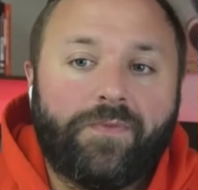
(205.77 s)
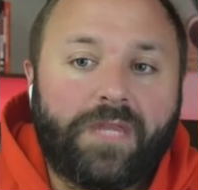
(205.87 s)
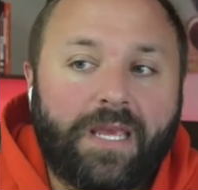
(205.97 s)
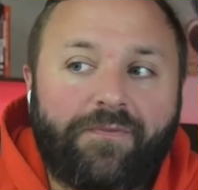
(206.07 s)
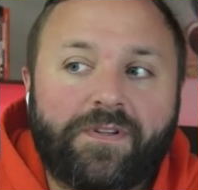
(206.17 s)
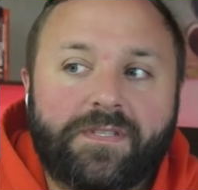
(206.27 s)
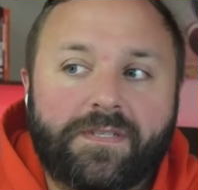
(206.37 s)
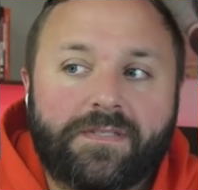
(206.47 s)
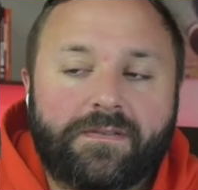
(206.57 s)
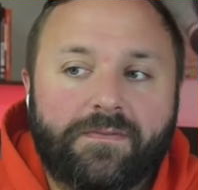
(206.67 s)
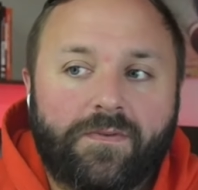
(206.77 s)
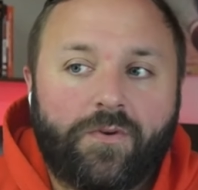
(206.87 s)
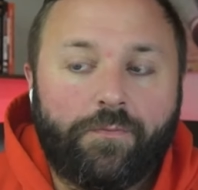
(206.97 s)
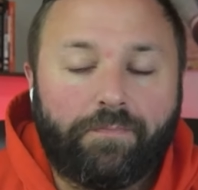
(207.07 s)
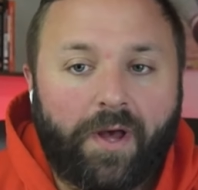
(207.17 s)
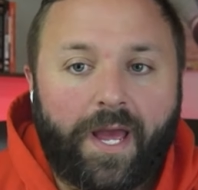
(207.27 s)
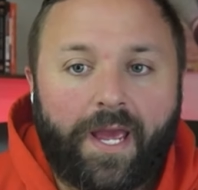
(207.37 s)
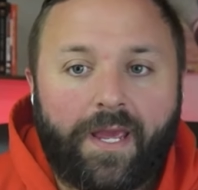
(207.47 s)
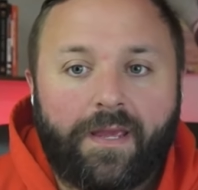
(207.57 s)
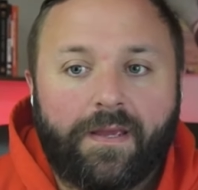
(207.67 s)
Defenses who
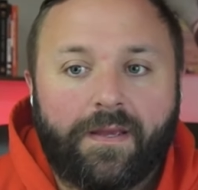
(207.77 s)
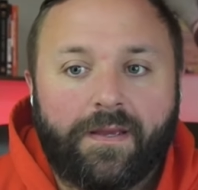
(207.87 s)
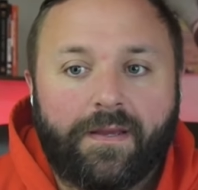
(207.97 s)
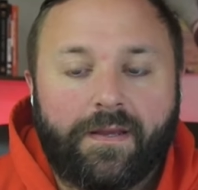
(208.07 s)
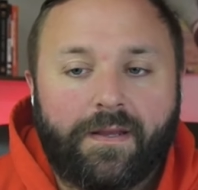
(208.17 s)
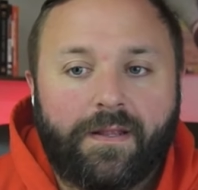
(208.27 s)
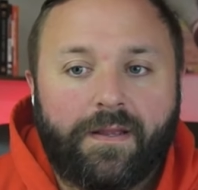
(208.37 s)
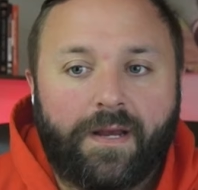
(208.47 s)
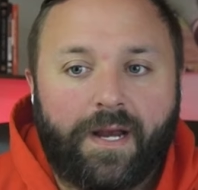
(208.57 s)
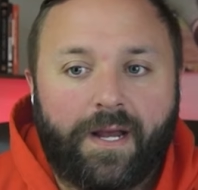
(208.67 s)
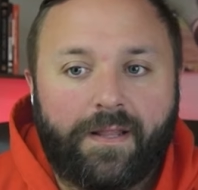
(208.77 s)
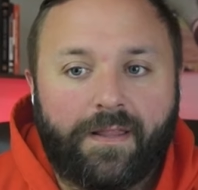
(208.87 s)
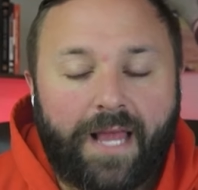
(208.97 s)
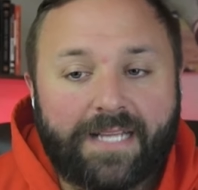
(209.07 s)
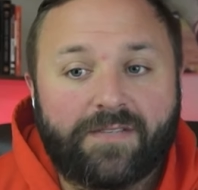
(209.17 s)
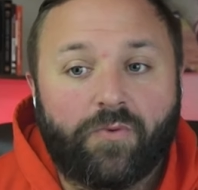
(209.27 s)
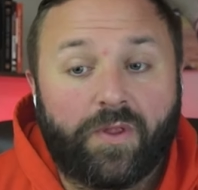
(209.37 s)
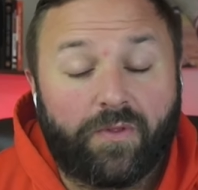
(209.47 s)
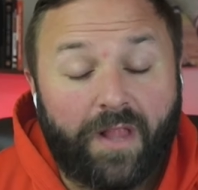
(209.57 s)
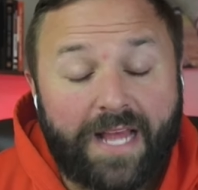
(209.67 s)
play uh, less,
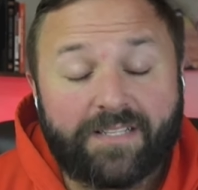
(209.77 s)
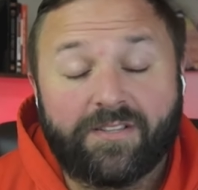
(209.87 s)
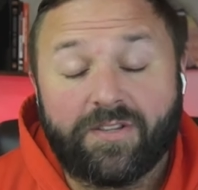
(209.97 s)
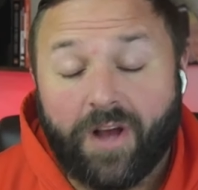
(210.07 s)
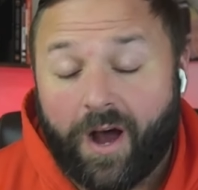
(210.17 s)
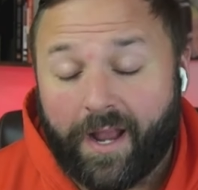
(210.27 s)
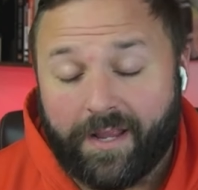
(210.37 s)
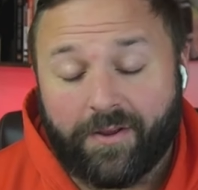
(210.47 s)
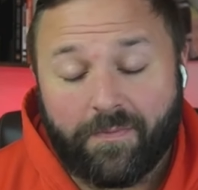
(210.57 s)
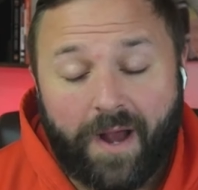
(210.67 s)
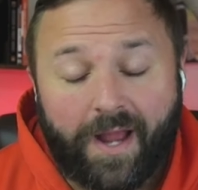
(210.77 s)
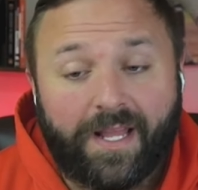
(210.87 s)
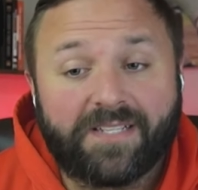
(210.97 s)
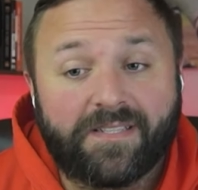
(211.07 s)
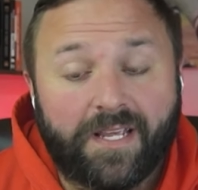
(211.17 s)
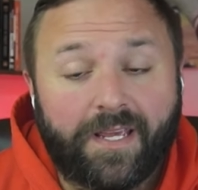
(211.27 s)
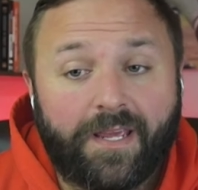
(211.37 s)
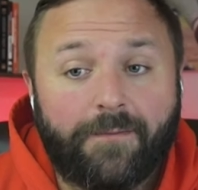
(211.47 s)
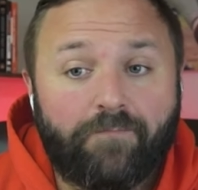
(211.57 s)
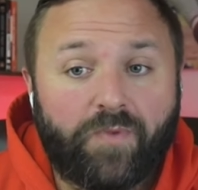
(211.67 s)
with less thought in their mind, less
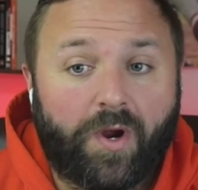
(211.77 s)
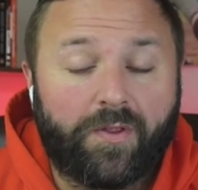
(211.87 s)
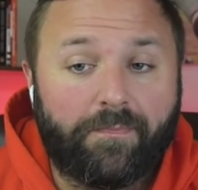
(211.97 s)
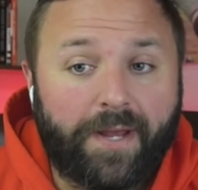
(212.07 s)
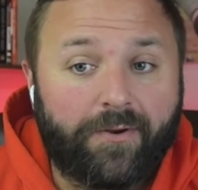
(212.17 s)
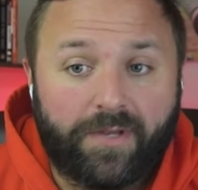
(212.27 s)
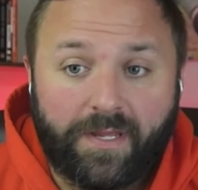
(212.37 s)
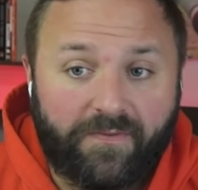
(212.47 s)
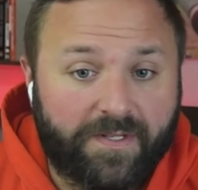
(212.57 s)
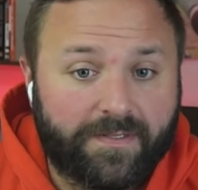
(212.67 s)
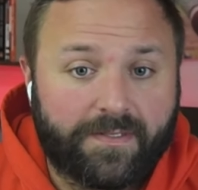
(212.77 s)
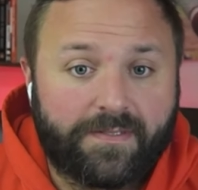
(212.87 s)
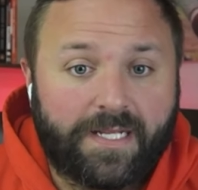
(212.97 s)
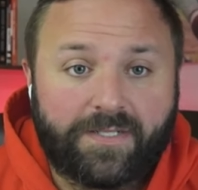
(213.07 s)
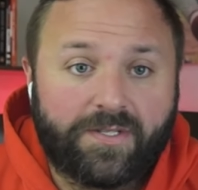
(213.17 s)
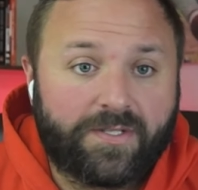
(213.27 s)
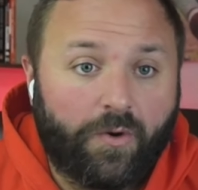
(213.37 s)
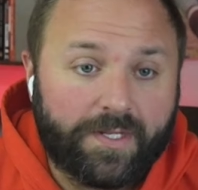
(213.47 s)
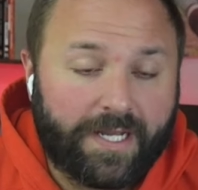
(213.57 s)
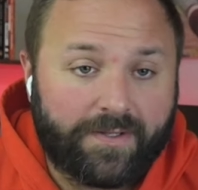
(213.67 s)
thinking, are the better defenses. That's just
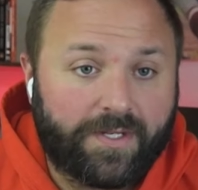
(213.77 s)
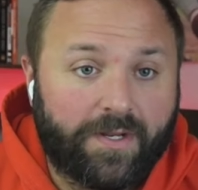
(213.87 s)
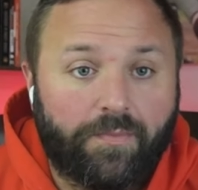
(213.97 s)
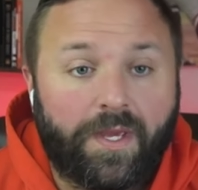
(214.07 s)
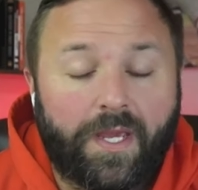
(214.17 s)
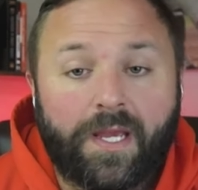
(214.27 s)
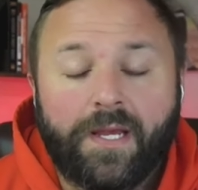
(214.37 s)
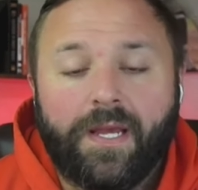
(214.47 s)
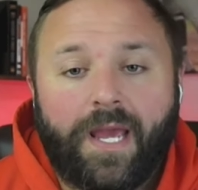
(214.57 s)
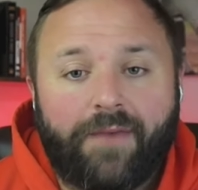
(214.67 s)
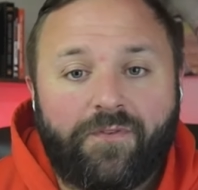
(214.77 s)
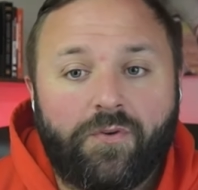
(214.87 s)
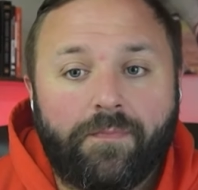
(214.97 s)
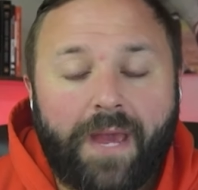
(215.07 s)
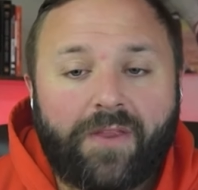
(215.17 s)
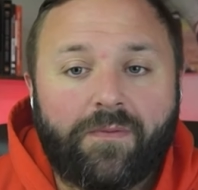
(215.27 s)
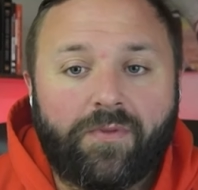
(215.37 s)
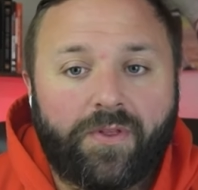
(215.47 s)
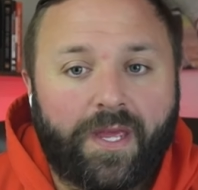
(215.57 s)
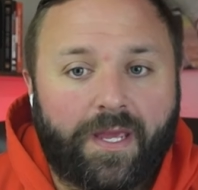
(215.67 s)
always how it's going to be. If you make them
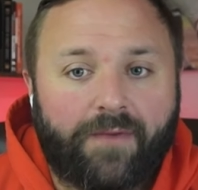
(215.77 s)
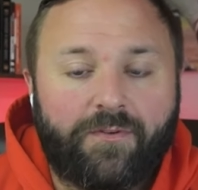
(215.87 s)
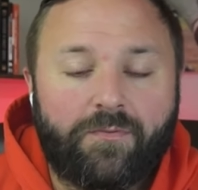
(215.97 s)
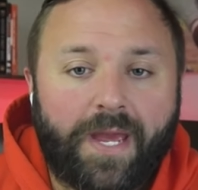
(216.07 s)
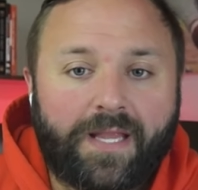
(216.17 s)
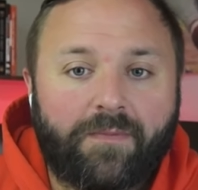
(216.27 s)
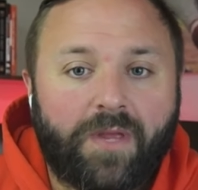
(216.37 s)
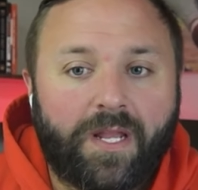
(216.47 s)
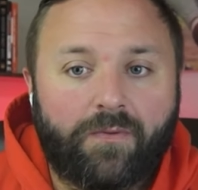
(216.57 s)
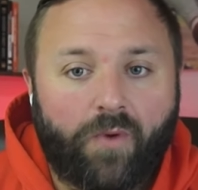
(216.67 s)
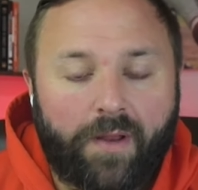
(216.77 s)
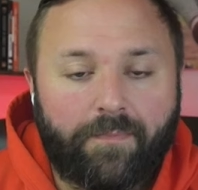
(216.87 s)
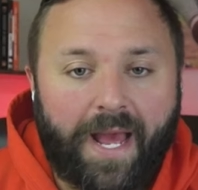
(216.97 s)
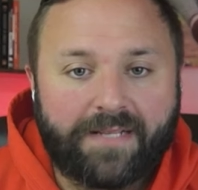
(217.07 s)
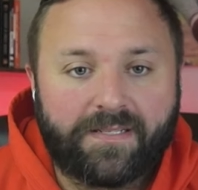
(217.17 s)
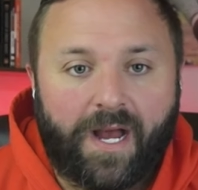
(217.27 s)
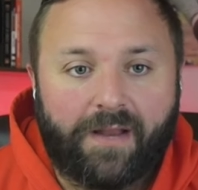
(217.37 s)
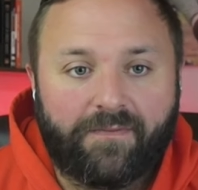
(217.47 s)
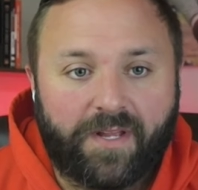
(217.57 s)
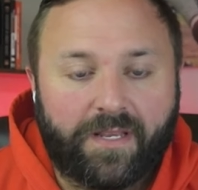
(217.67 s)
think, if you make them get in run pass
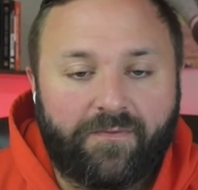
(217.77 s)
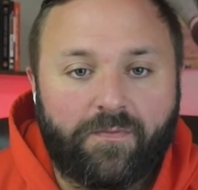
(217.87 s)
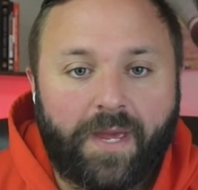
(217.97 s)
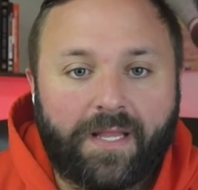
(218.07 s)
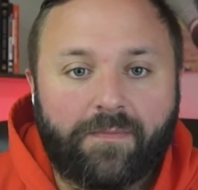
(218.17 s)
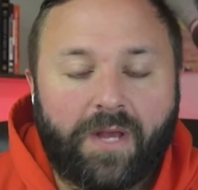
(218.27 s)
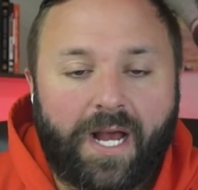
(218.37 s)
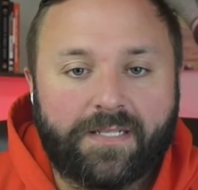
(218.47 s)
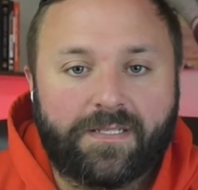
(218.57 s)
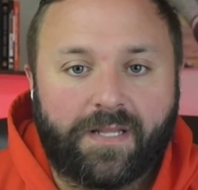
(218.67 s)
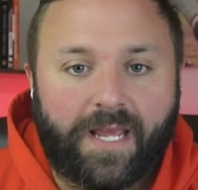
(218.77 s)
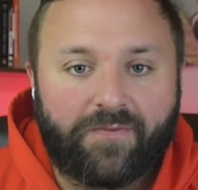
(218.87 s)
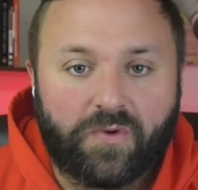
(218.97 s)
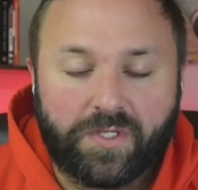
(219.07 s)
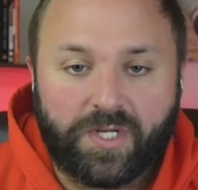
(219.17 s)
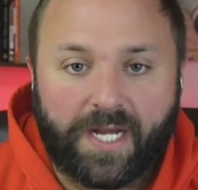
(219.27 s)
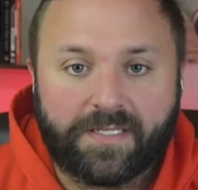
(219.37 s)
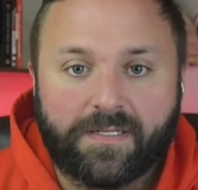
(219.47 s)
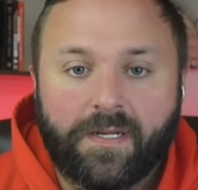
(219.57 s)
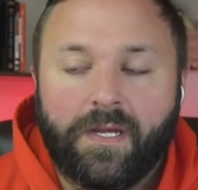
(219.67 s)
conflict, if you make them constantly have to
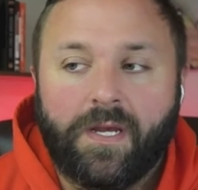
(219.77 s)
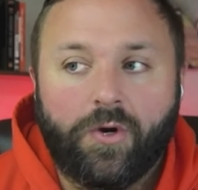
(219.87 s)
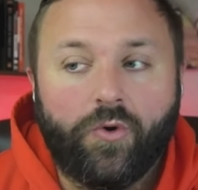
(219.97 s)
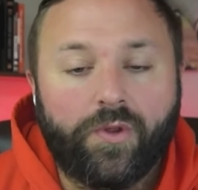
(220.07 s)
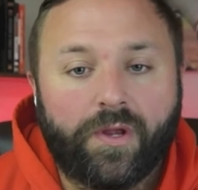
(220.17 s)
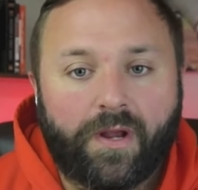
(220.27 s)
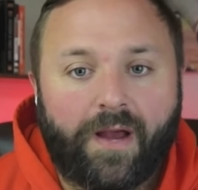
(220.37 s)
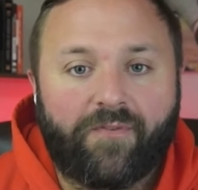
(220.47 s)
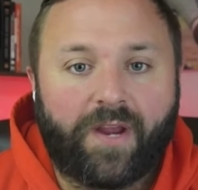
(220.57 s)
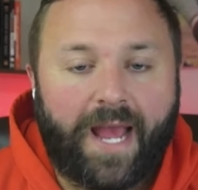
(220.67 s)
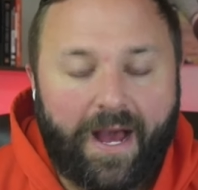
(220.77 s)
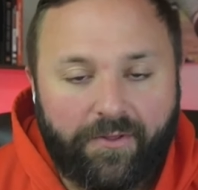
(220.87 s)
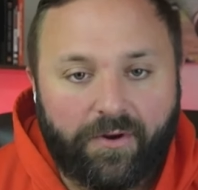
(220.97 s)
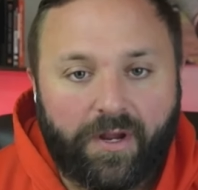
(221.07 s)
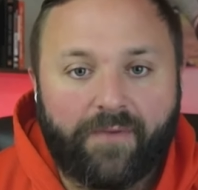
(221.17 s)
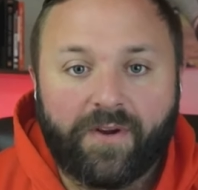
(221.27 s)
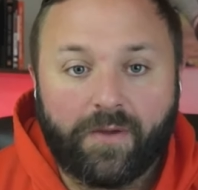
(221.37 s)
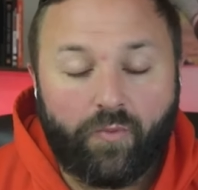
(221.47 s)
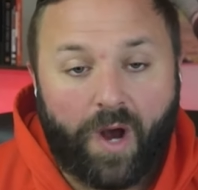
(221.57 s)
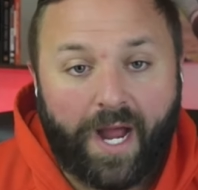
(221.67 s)
adjust who they're covering, how they're covering,
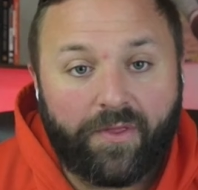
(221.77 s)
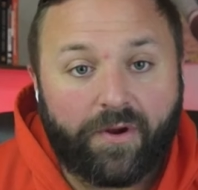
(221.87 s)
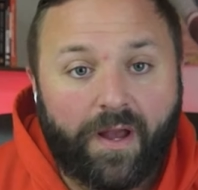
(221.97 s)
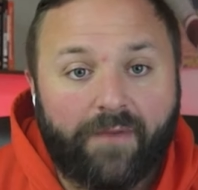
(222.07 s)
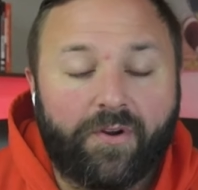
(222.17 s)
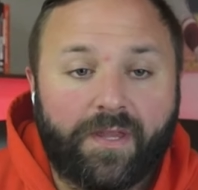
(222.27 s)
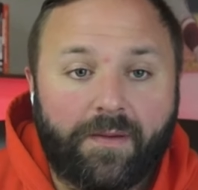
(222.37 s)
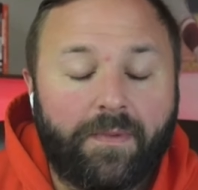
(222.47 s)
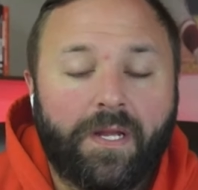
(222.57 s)
and why they're covering them,